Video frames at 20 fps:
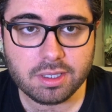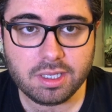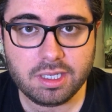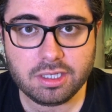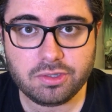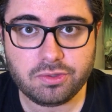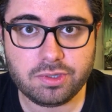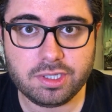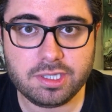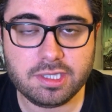
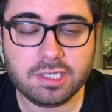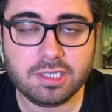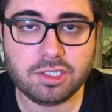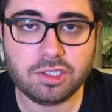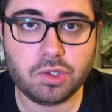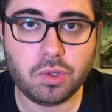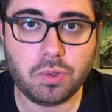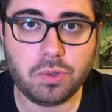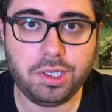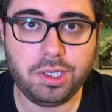interesting
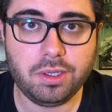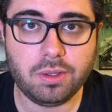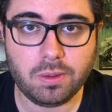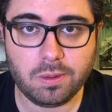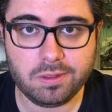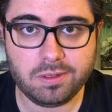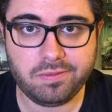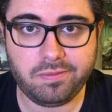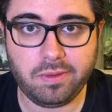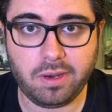story
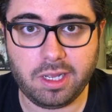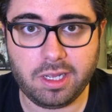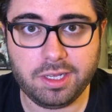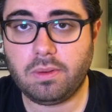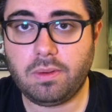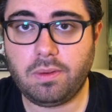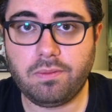on the fly.